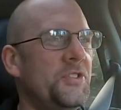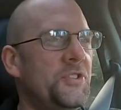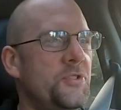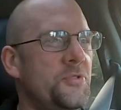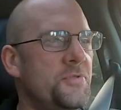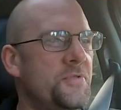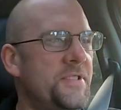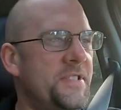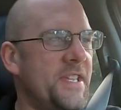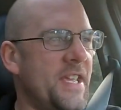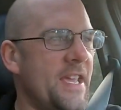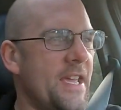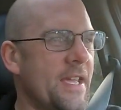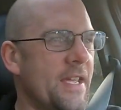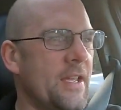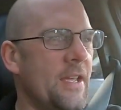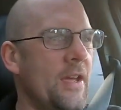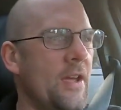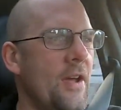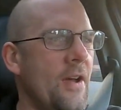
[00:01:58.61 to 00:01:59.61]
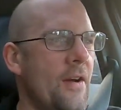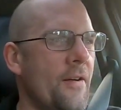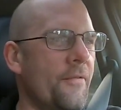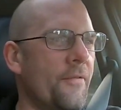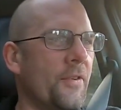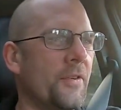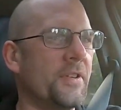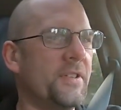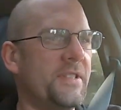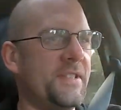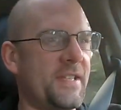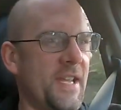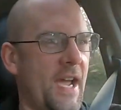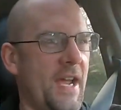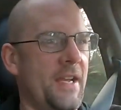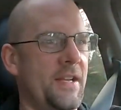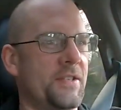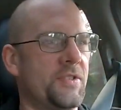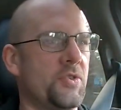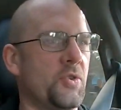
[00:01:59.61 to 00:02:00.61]
to dig for
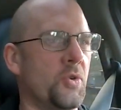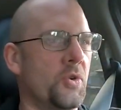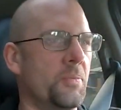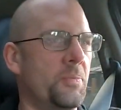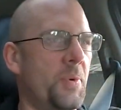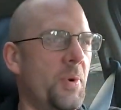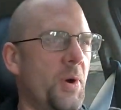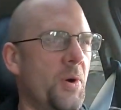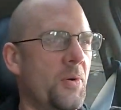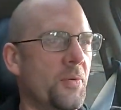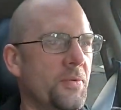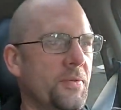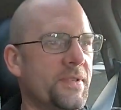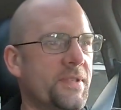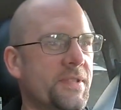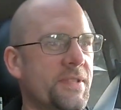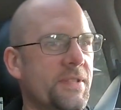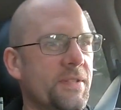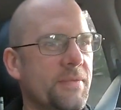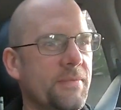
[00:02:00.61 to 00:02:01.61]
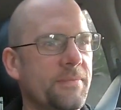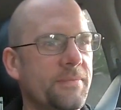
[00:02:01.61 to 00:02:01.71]
dinosaur bones.